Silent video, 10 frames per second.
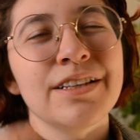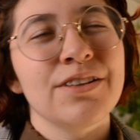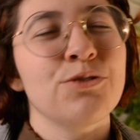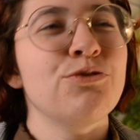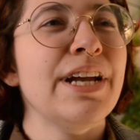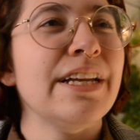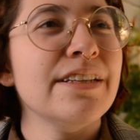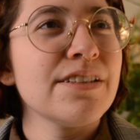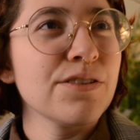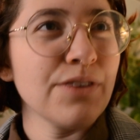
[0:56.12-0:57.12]

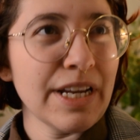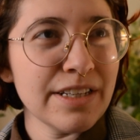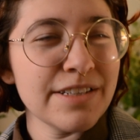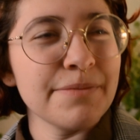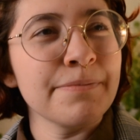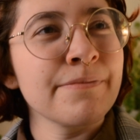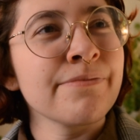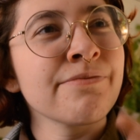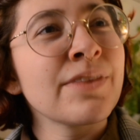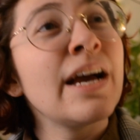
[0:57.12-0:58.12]
Great.
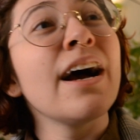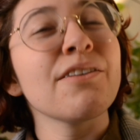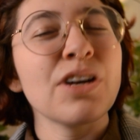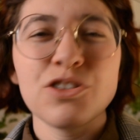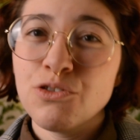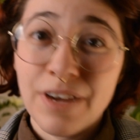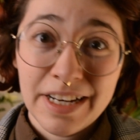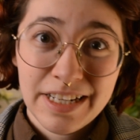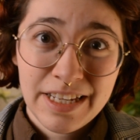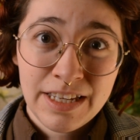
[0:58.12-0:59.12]
I've got you
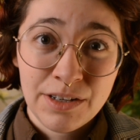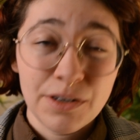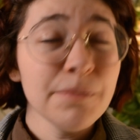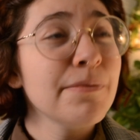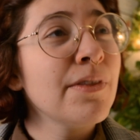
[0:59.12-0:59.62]
right here,